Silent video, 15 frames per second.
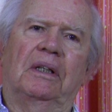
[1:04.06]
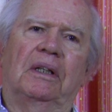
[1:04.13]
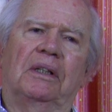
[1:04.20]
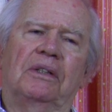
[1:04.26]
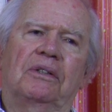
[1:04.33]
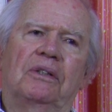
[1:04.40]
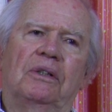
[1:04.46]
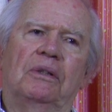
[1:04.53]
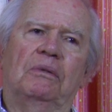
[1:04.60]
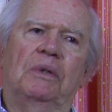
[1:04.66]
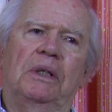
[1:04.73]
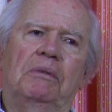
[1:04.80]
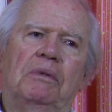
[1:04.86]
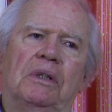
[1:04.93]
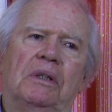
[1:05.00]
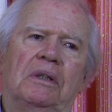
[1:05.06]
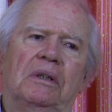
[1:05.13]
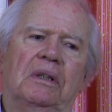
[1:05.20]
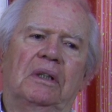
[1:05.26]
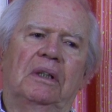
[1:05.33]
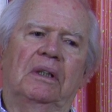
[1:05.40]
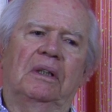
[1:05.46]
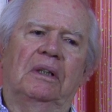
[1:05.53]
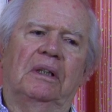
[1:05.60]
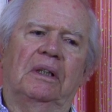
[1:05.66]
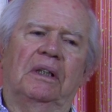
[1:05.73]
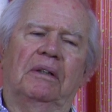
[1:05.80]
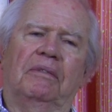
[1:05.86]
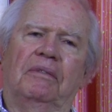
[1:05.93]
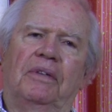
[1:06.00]
And so we were
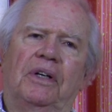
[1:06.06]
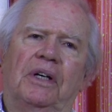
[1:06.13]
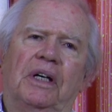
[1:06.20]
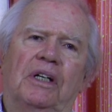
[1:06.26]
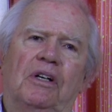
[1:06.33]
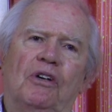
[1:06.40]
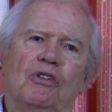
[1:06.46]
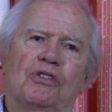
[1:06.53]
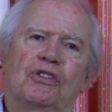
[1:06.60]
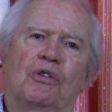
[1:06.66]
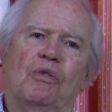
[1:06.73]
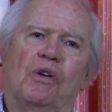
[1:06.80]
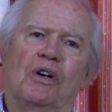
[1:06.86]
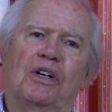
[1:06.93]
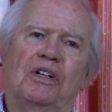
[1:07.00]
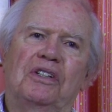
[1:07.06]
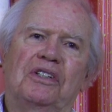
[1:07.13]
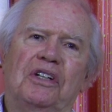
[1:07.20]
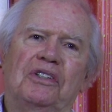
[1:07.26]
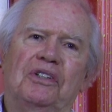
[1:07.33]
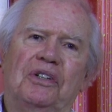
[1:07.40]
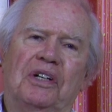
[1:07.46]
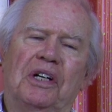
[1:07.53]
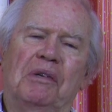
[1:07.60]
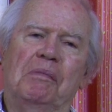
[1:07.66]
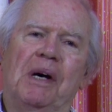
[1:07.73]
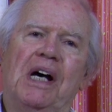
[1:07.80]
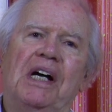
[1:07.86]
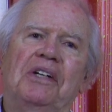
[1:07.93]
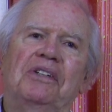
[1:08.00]
in very close quarters, as you can
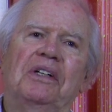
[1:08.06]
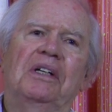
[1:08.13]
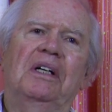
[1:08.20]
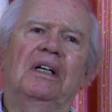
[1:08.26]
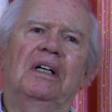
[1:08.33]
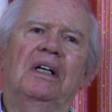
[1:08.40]
imagine.